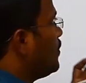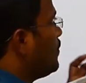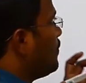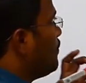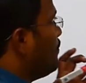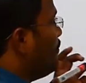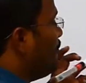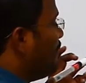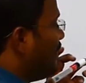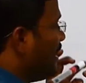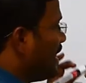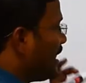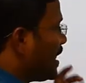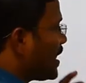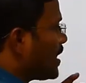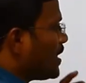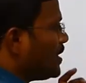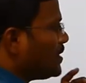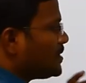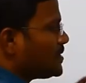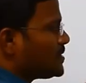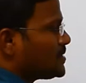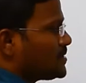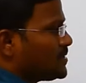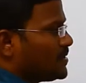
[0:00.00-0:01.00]

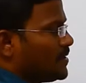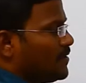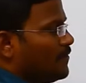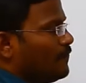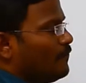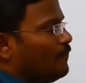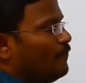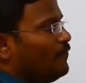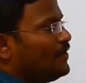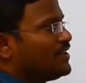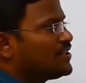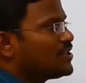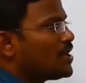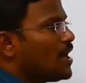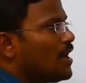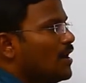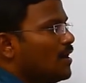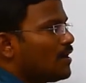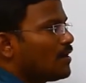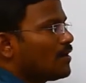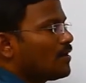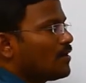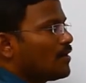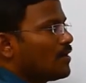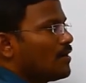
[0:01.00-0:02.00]
minerals which
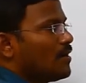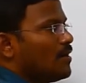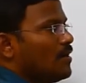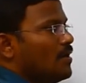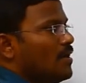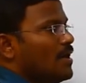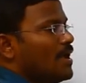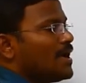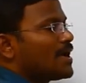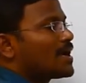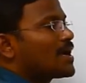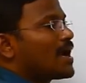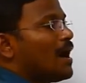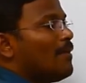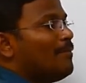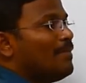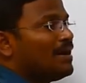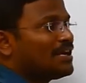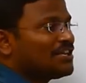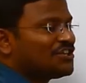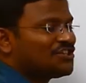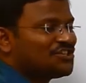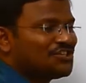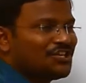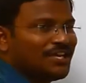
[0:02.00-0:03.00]
are
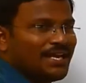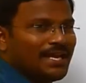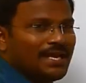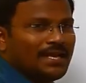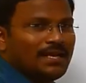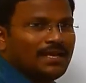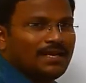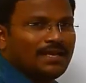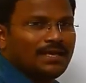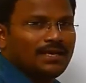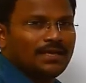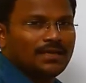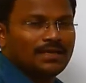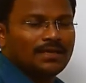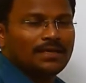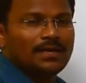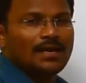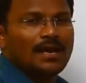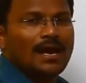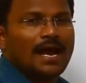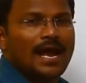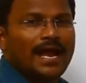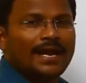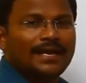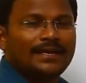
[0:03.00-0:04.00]
commercially
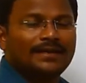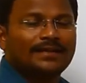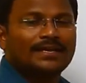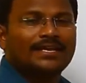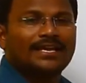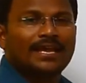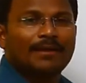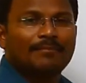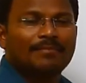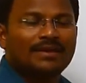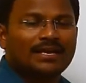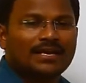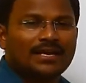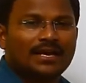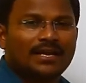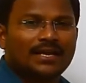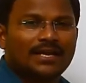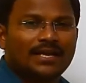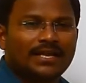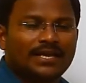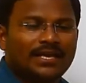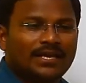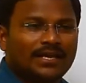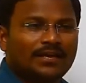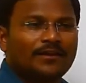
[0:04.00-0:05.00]
and
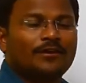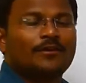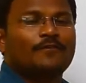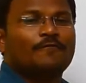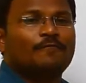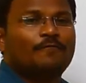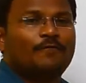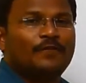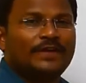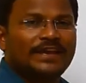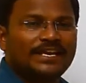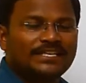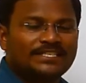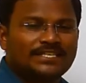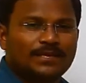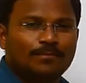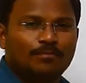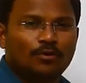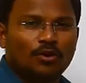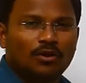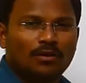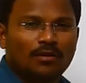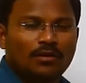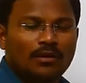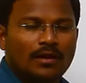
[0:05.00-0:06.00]
chemically
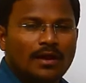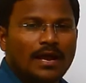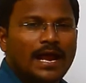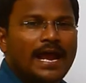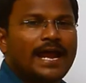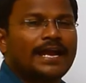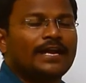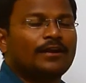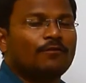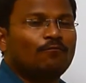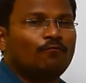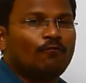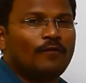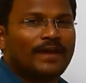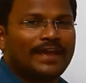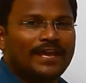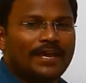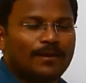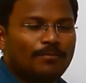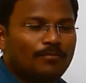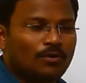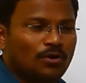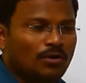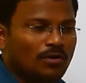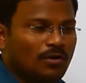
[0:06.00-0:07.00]
feasible and
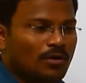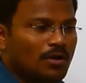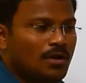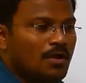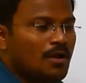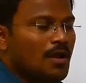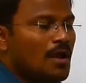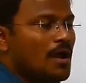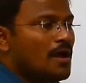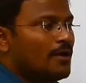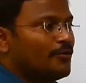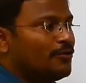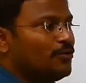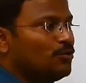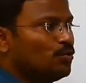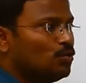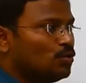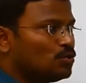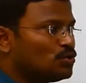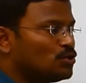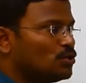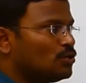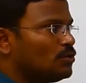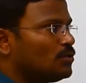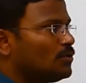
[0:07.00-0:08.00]
viable
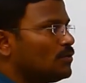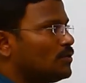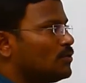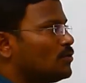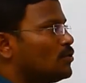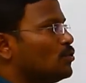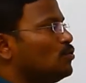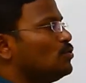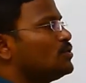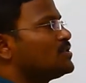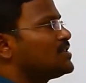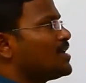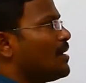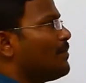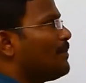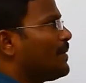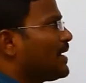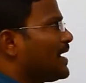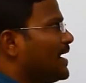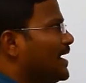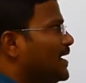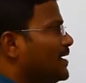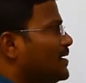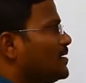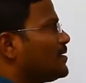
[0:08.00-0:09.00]
used to
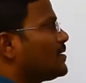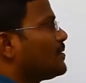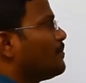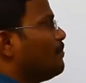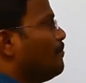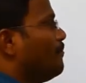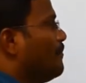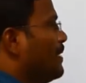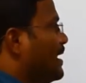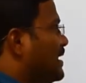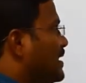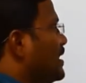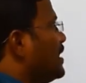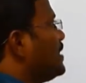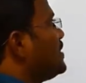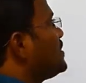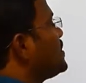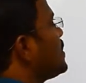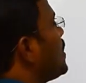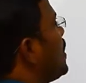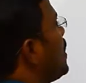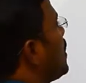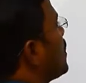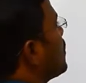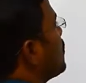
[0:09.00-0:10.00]
separate metals
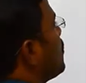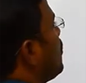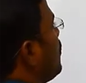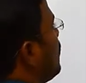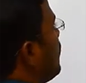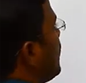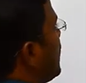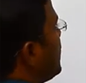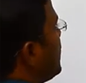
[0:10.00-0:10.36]
are called